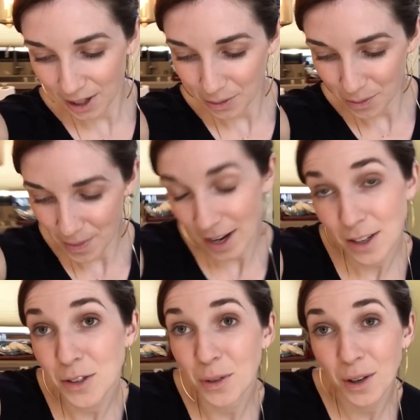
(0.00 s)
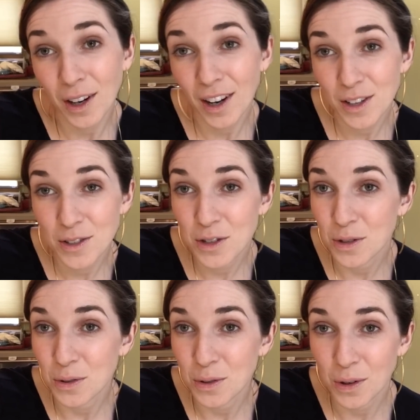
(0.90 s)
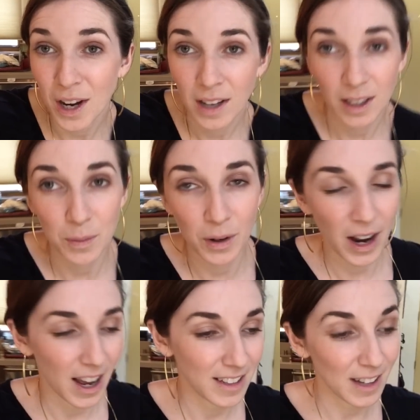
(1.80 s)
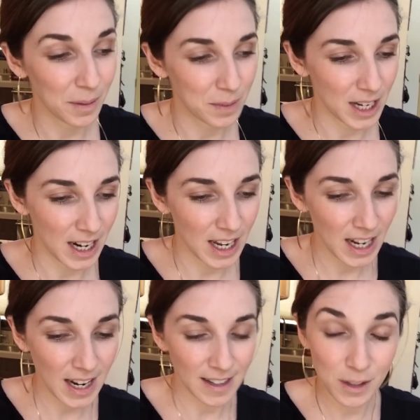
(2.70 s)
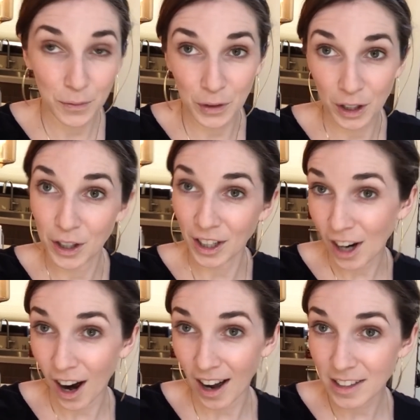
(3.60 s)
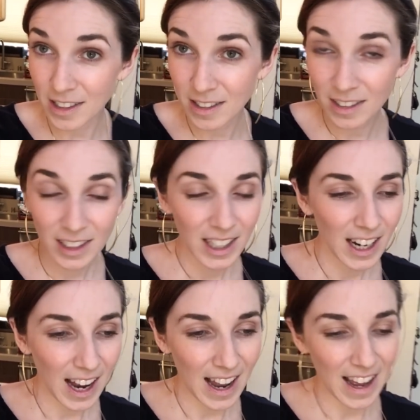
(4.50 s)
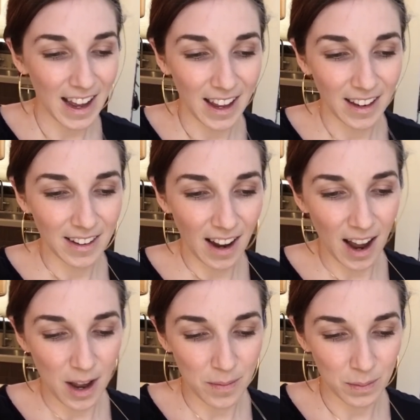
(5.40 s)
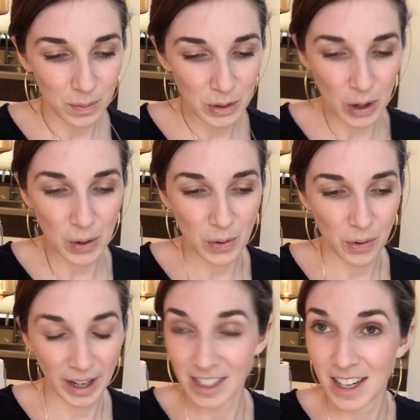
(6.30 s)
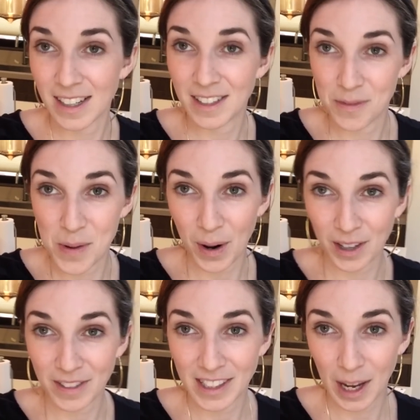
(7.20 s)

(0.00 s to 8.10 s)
I will make sure to keep you guys updated. It's for a good cause, and I'm so excited to be part of this